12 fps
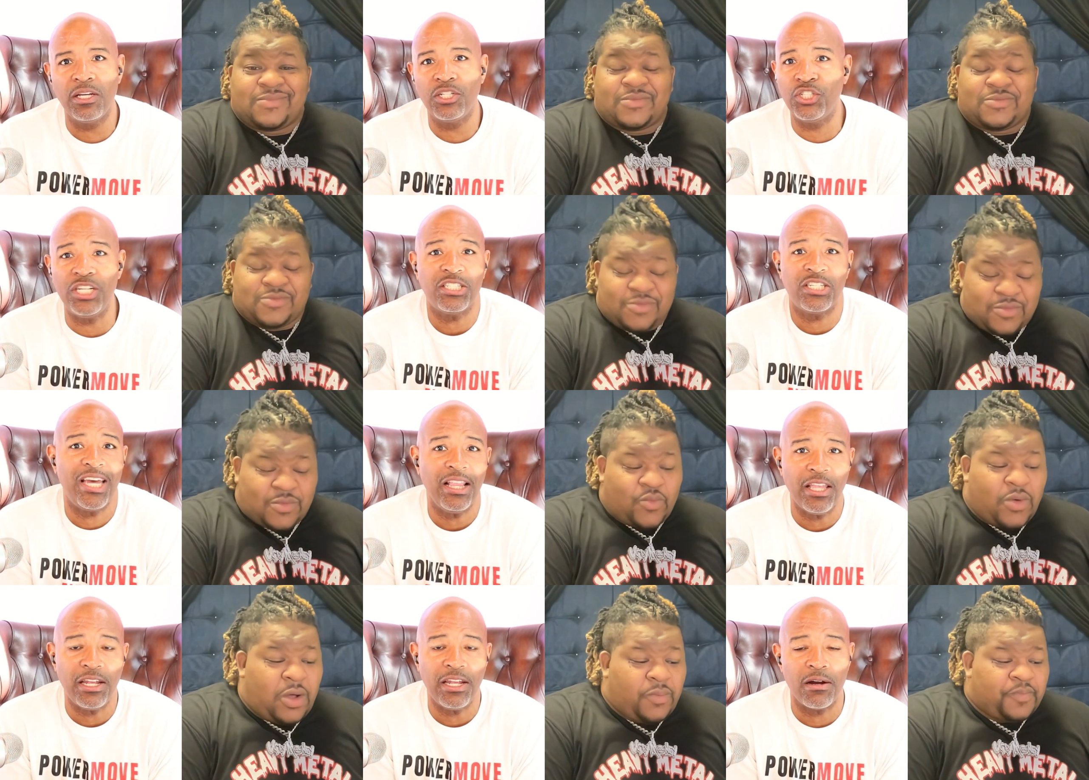Speaker 1: She's
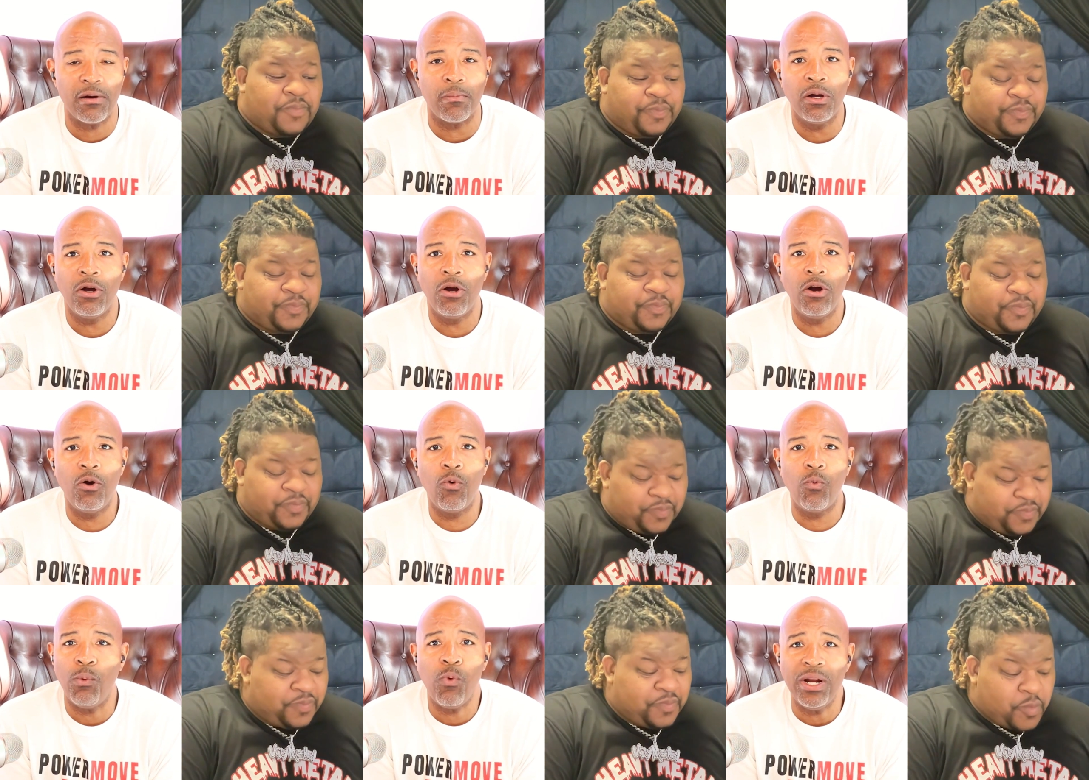killing well, him.
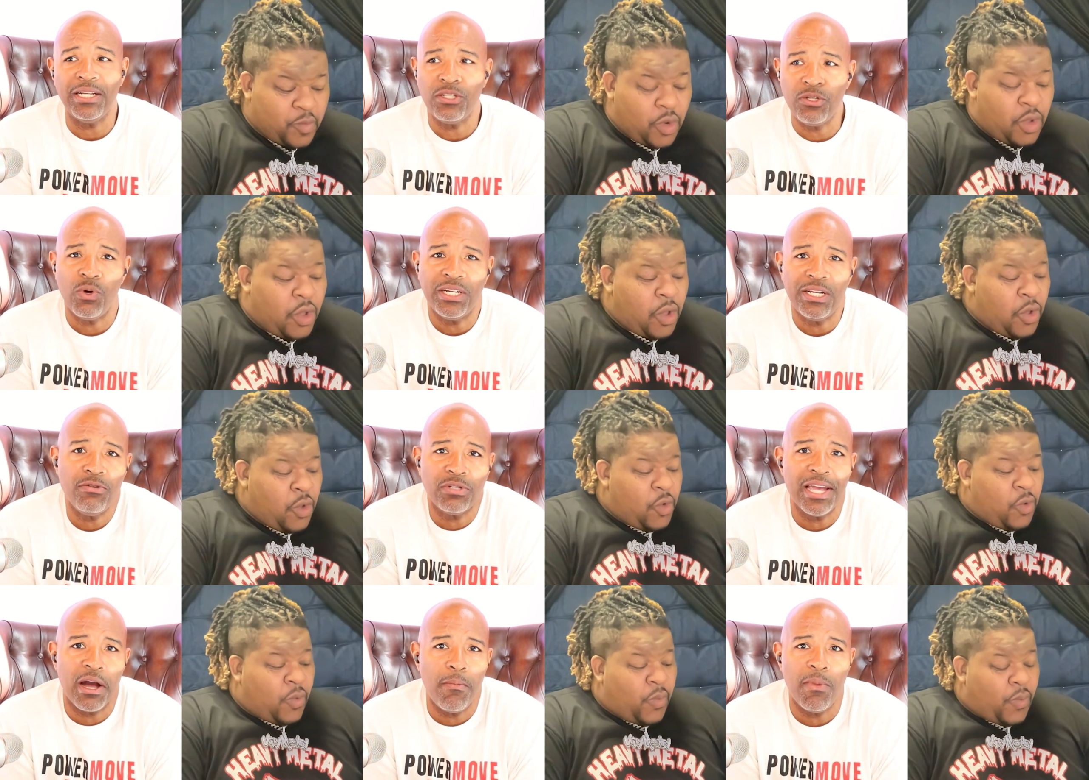What what did you what do you
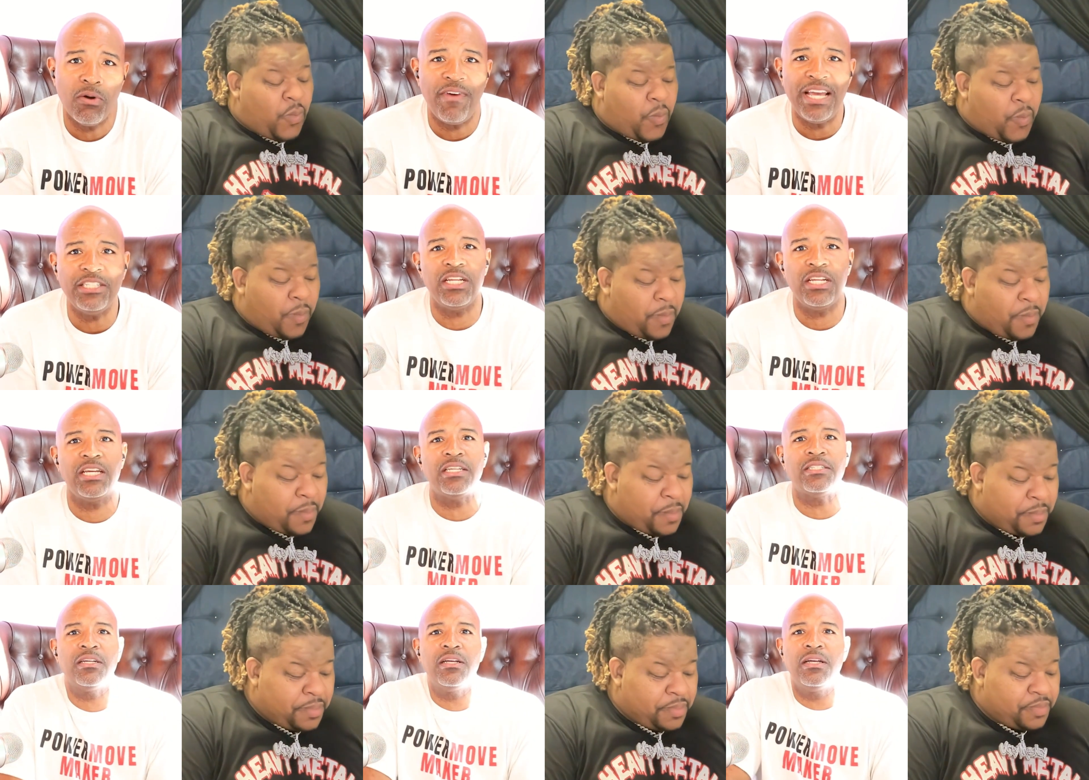think her motivation is?
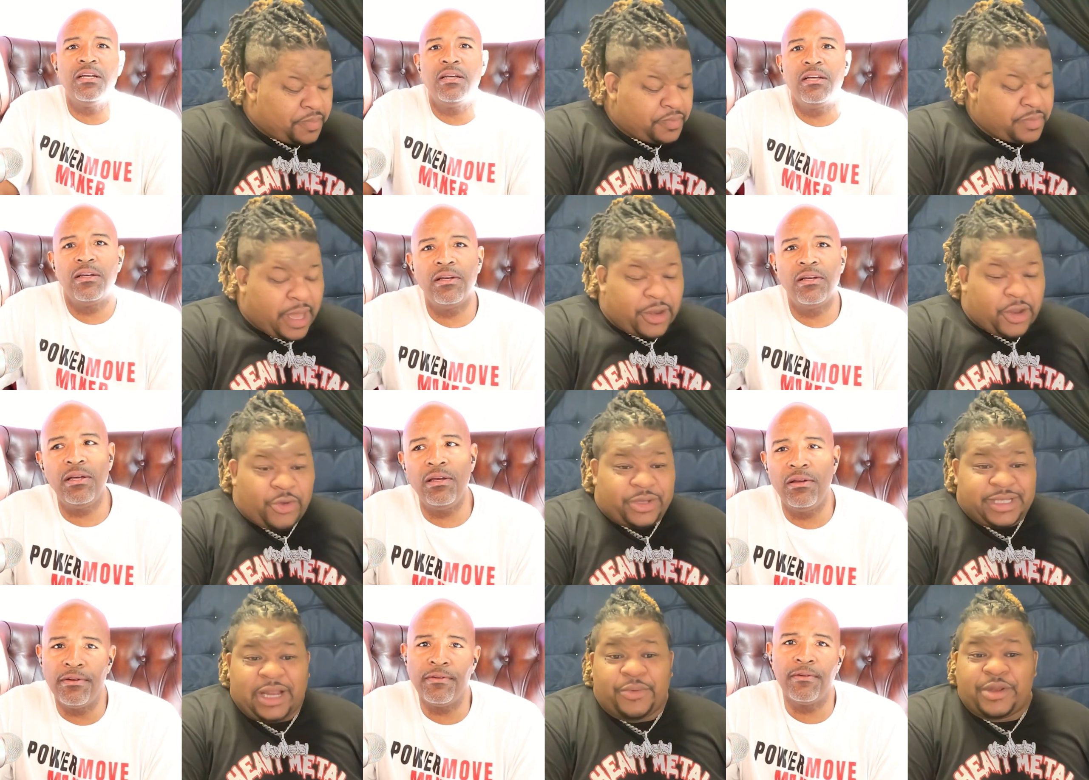
Speaker 2: I know
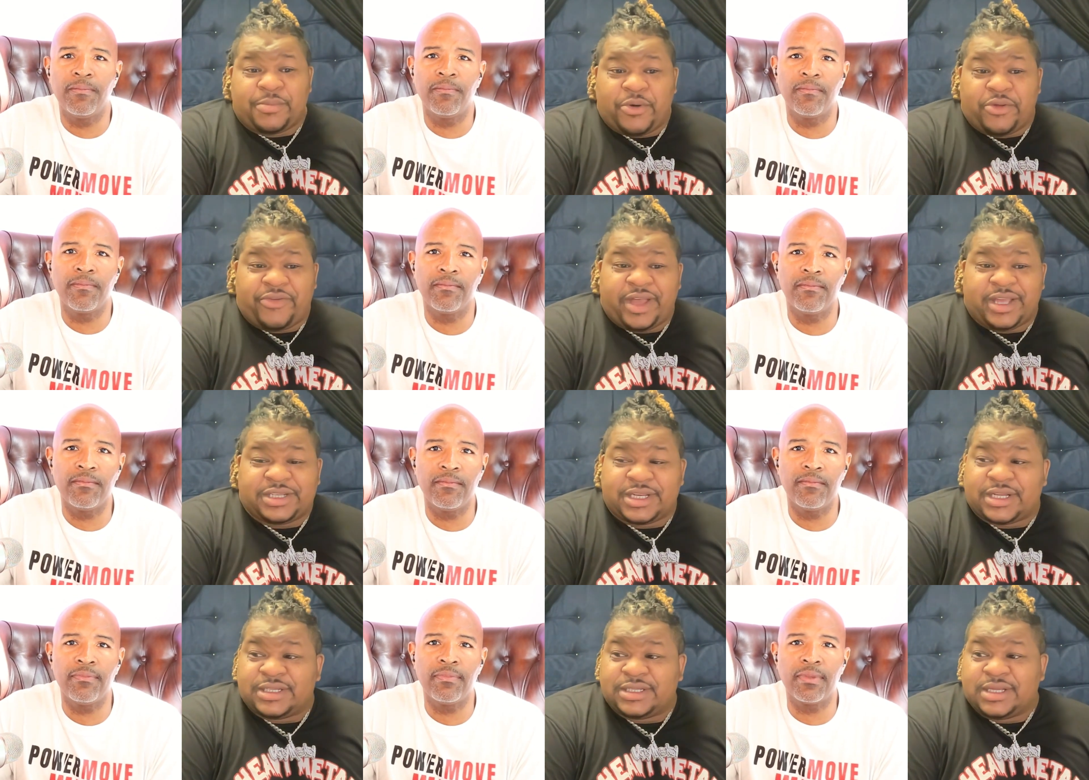exactly what the motivation
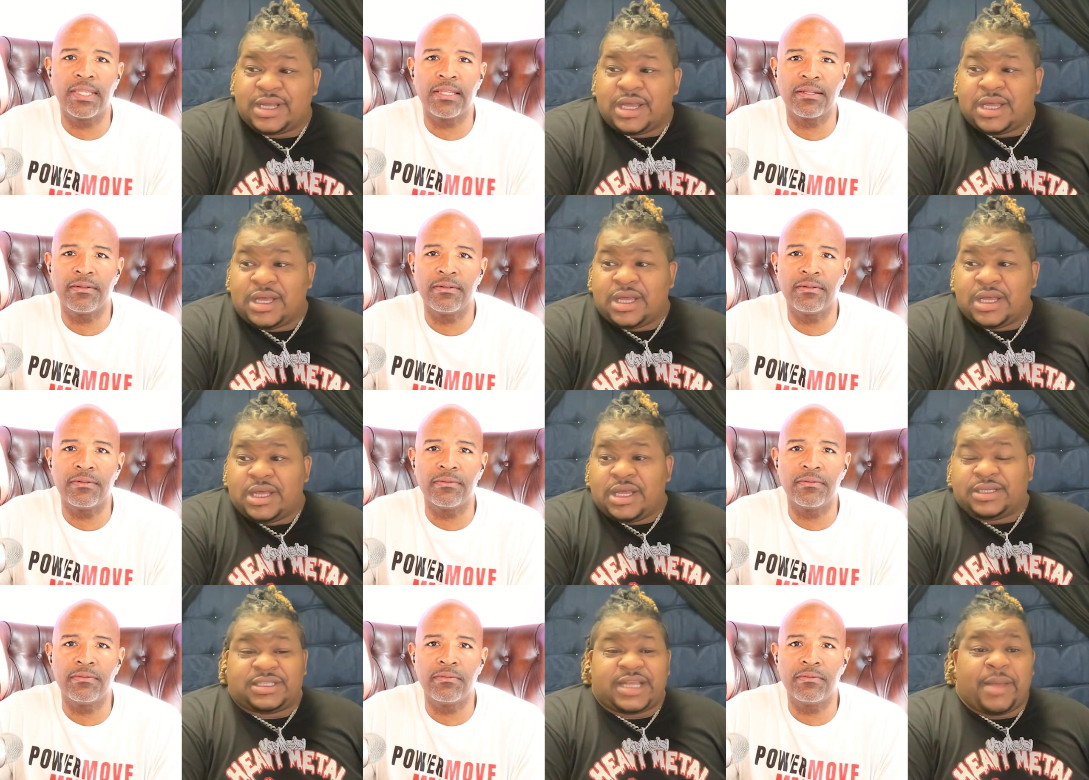is. It's the
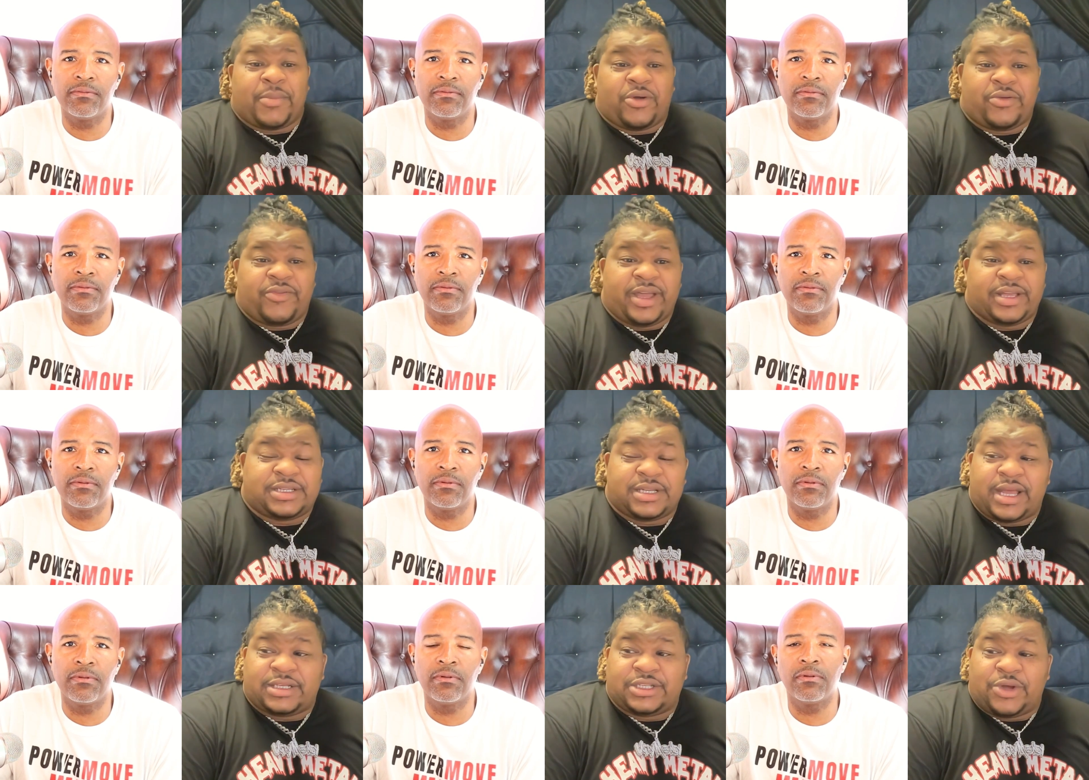same motivation
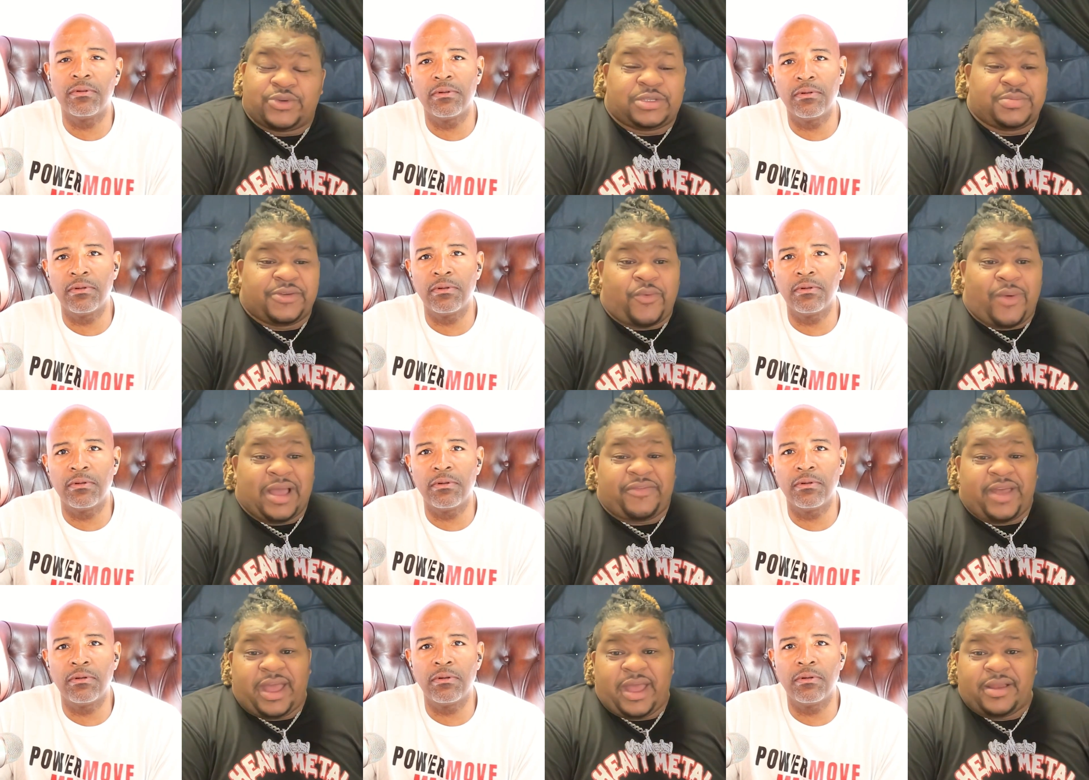that Joe Smith's wife
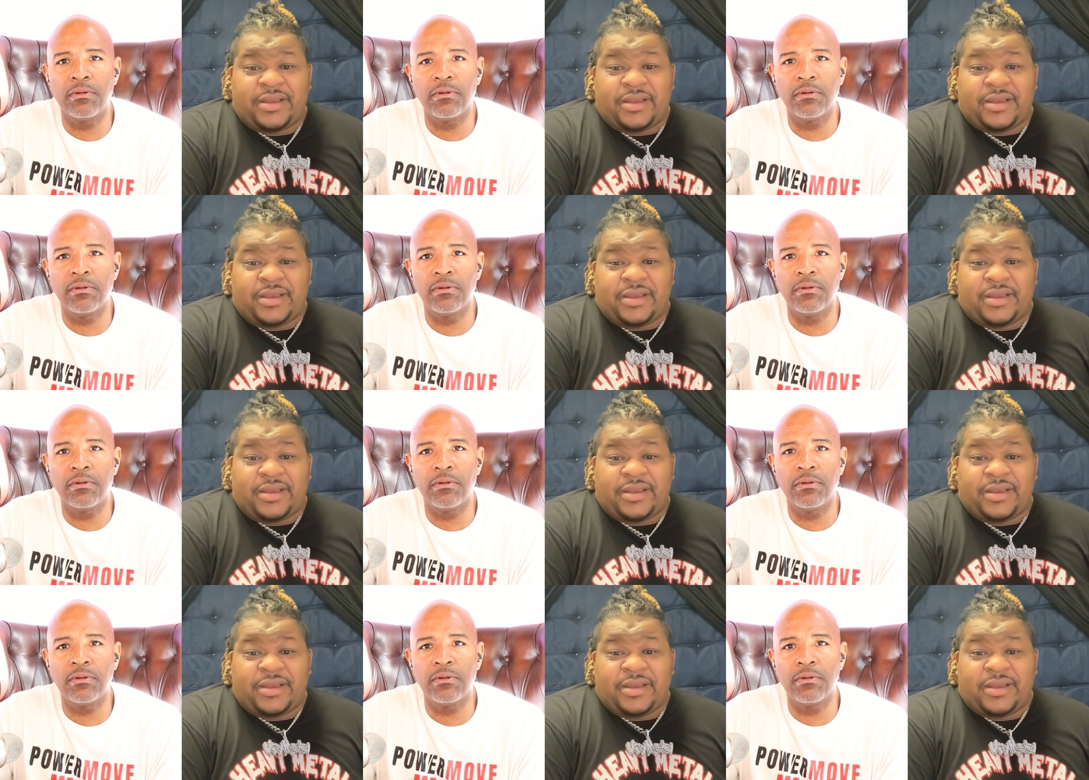had.